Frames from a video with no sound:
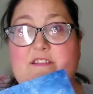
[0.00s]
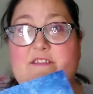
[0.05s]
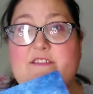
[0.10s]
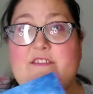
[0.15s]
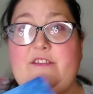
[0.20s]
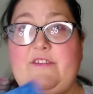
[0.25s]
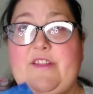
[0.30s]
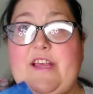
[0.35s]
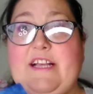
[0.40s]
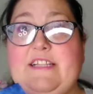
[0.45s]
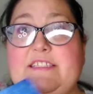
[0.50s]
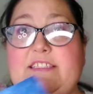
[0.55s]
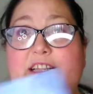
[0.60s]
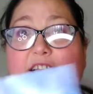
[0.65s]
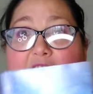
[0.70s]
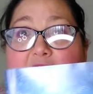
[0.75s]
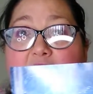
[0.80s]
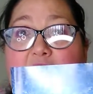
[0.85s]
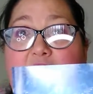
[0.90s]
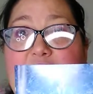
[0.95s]
So that's the
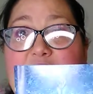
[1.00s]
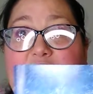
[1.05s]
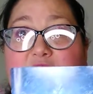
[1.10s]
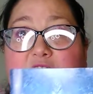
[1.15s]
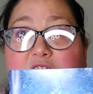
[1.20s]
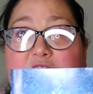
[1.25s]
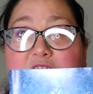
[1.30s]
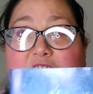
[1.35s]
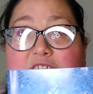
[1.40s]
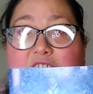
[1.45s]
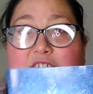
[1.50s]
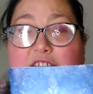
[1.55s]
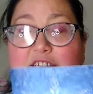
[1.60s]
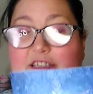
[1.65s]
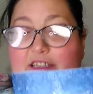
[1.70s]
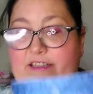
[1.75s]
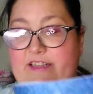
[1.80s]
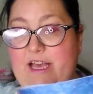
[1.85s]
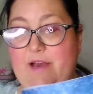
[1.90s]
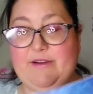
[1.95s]
cover.
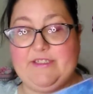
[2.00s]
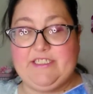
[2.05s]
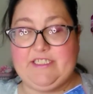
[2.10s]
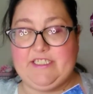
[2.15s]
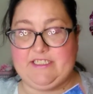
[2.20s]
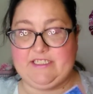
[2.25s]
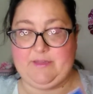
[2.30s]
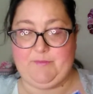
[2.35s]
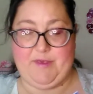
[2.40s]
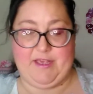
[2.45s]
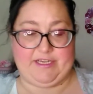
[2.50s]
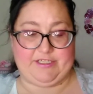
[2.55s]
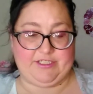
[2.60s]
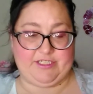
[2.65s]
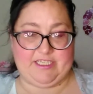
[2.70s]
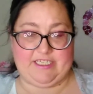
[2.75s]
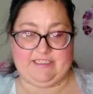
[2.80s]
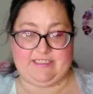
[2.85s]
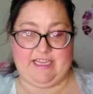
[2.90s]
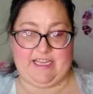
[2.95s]
That was just the picture
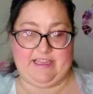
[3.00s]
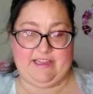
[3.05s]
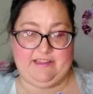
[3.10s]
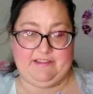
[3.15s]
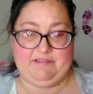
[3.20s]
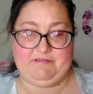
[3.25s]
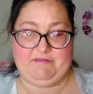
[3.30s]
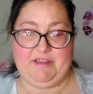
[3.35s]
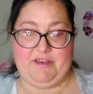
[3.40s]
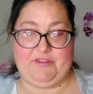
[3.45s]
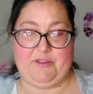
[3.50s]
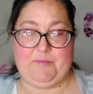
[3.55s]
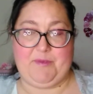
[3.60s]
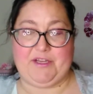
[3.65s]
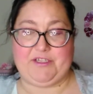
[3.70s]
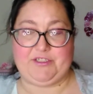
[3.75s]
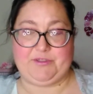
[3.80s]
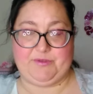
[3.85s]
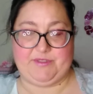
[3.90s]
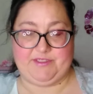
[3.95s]
because I thought the
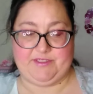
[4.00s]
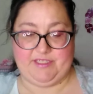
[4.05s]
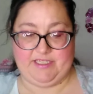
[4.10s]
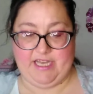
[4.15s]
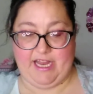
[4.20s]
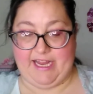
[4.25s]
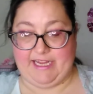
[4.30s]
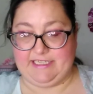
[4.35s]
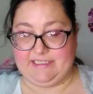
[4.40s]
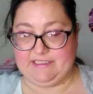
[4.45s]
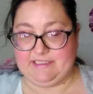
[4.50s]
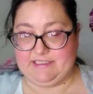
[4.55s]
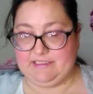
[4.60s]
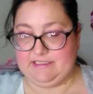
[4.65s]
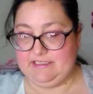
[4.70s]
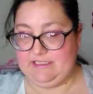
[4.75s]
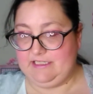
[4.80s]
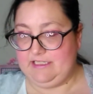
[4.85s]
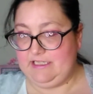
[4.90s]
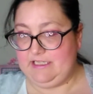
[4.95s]
picture was nice.
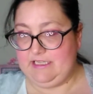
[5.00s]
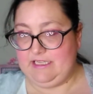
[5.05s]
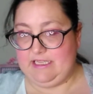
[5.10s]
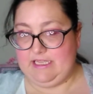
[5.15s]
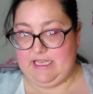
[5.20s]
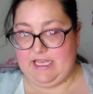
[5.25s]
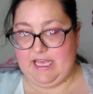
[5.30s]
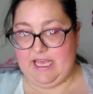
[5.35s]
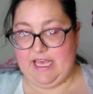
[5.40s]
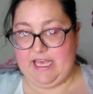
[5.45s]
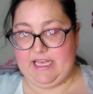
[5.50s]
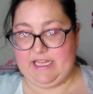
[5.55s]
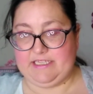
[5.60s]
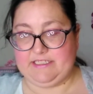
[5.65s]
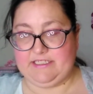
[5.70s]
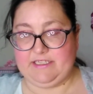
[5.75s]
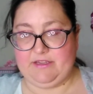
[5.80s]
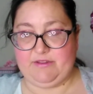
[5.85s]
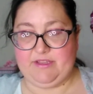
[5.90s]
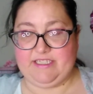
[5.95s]
And
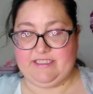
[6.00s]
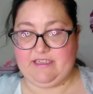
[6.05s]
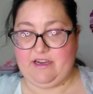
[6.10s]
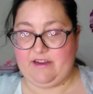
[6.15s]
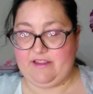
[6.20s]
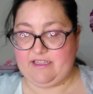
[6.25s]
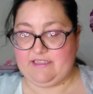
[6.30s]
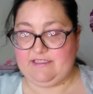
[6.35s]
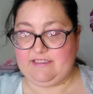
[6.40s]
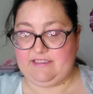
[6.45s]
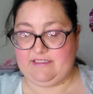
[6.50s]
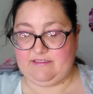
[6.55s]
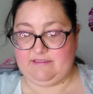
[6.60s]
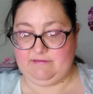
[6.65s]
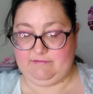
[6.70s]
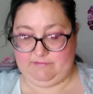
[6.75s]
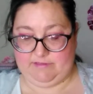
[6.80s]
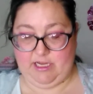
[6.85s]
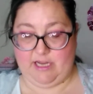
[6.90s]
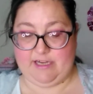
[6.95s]
so these are the
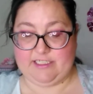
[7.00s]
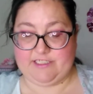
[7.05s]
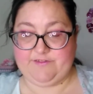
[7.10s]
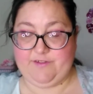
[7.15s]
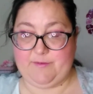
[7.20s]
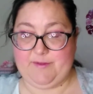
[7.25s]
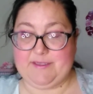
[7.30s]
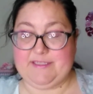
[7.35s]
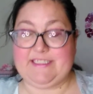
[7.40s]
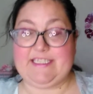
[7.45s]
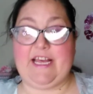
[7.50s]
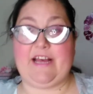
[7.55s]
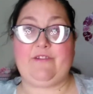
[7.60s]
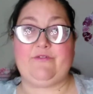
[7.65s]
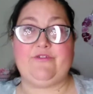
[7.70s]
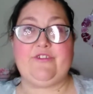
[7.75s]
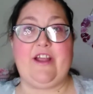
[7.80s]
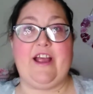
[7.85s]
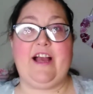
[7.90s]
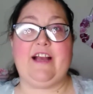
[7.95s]
songs from the
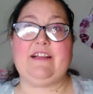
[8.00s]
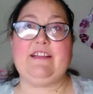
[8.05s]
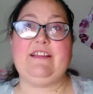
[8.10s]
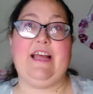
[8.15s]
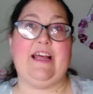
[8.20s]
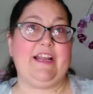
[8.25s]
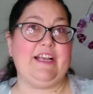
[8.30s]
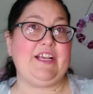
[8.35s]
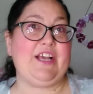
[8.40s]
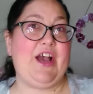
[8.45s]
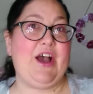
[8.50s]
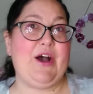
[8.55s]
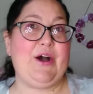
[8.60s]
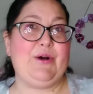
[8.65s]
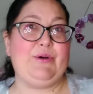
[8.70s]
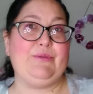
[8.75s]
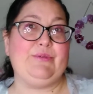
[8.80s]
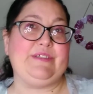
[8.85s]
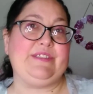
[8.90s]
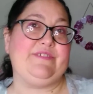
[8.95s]
soundtrack. Let It
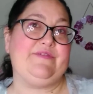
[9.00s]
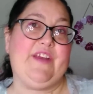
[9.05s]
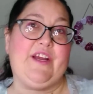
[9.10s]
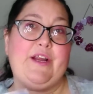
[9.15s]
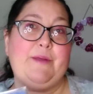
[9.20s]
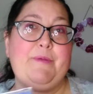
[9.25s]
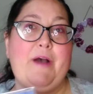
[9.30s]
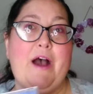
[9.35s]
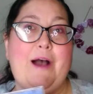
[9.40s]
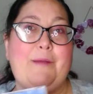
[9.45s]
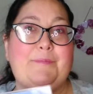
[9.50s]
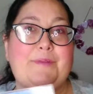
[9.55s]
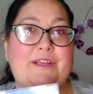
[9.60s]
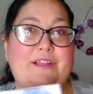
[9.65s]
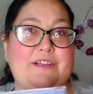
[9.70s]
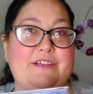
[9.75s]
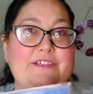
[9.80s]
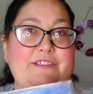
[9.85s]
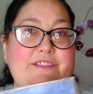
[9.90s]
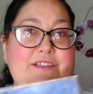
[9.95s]
Go was very
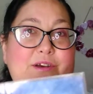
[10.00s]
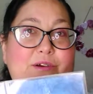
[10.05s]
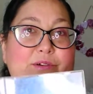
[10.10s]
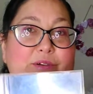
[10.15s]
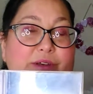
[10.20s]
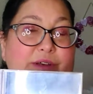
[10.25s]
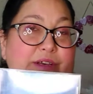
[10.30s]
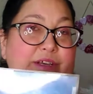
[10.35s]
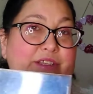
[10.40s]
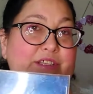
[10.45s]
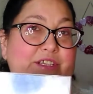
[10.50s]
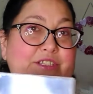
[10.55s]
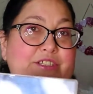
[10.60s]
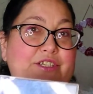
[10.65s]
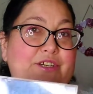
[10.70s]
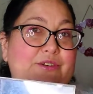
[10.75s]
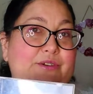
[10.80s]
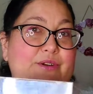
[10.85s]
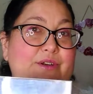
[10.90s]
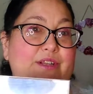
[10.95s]
popular, so the
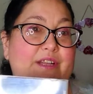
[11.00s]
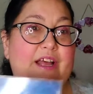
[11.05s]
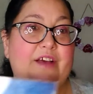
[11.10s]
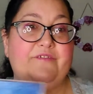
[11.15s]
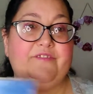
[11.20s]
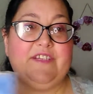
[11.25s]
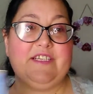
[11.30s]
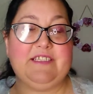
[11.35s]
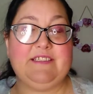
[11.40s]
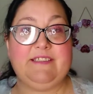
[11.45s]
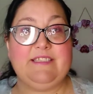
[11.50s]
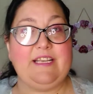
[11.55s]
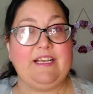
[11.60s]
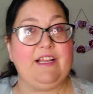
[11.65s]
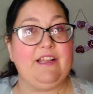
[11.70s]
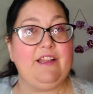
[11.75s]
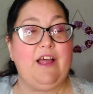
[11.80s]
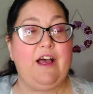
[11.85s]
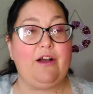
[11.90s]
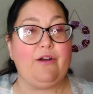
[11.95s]
children love to sing
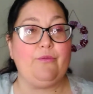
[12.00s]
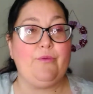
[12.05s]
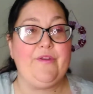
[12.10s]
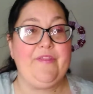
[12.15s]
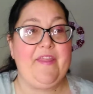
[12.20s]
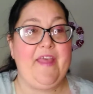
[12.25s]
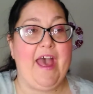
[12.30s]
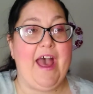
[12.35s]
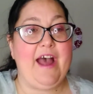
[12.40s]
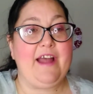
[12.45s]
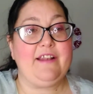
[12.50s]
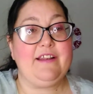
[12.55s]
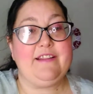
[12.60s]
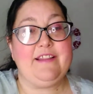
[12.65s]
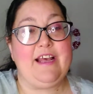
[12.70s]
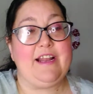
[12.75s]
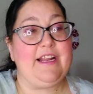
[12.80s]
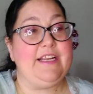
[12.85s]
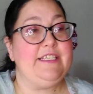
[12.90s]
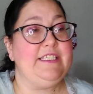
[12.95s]
along with that
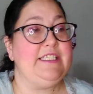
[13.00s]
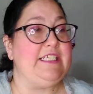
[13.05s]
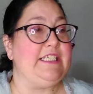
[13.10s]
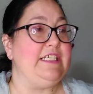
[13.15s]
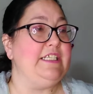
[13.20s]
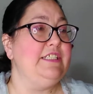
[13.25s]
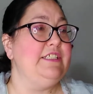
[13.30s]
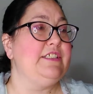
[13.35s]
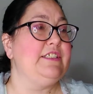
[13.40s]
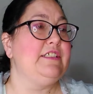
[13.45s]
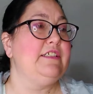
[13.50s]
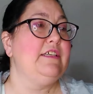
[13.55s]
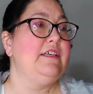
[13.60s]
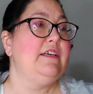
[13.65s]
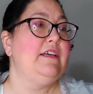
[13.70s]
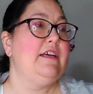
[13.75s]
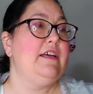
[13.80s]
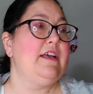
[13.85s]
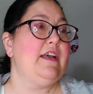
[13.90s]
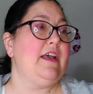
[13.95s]
I teach.
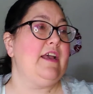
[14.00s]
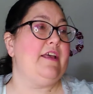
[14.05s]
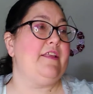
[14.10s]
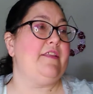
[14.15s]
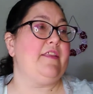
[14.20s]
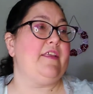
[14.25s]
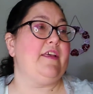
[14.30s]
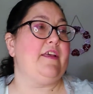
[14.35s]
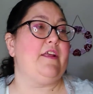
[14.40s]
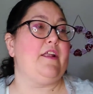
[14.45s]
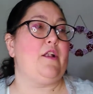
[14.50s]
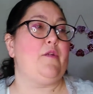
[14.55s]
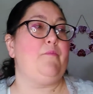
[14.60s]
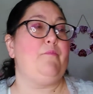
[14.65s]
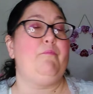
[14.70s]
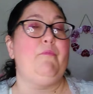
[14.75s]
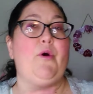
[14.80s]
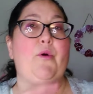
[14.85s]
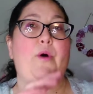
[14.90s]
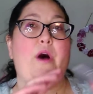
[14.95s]
And then
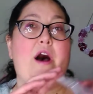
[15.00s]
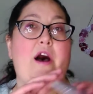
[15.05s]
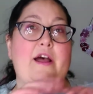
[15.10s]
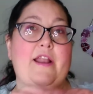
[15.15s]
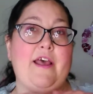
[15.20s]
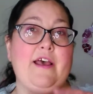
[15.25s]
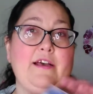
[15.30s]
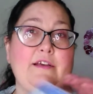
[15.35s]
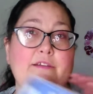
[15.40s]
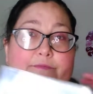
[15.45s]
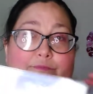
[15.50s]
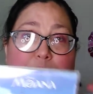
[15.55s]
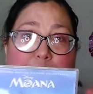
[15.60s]
Moana,